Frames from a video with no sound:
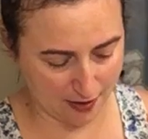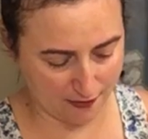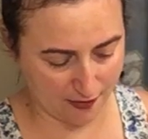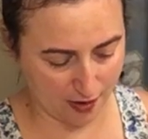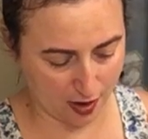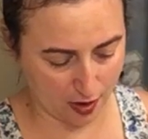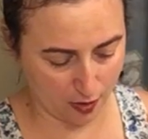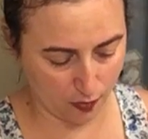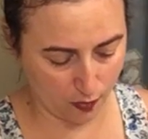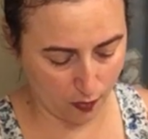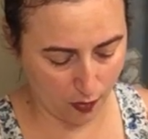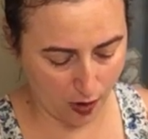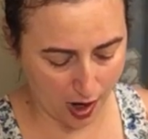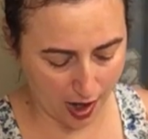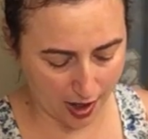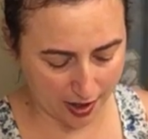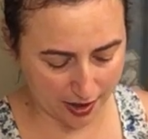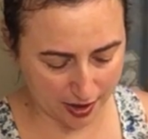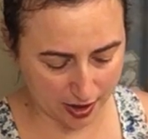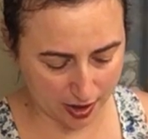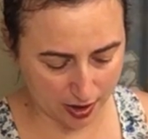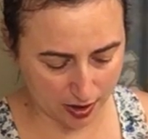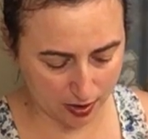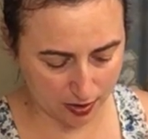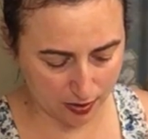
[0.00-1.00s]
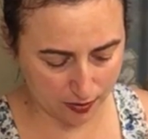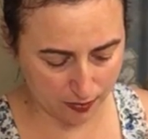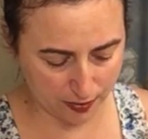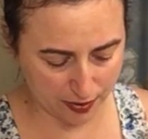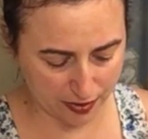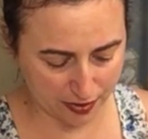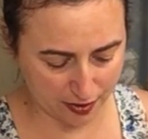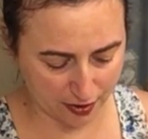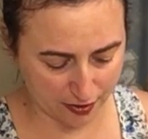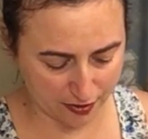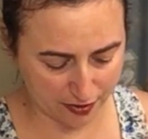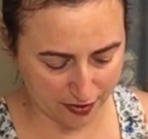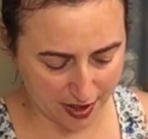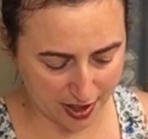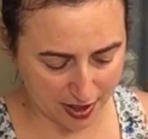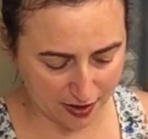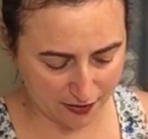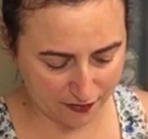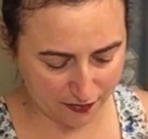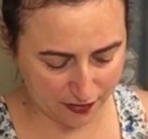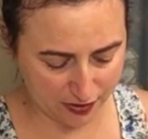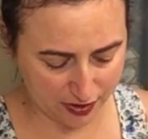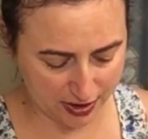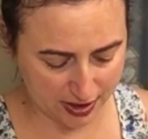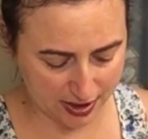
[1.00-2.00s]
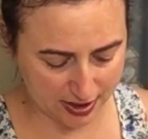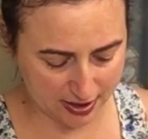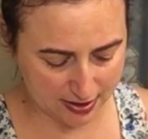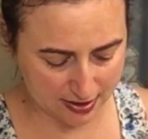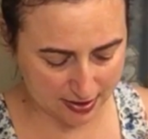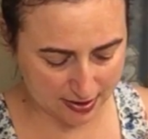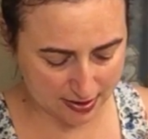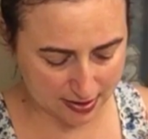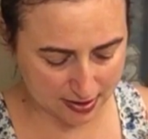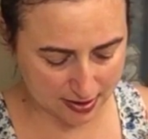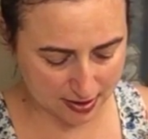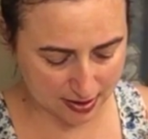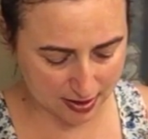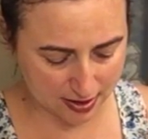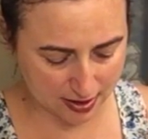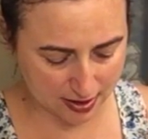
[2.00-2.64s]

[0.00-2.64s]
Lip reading: of our water with our thankfulness.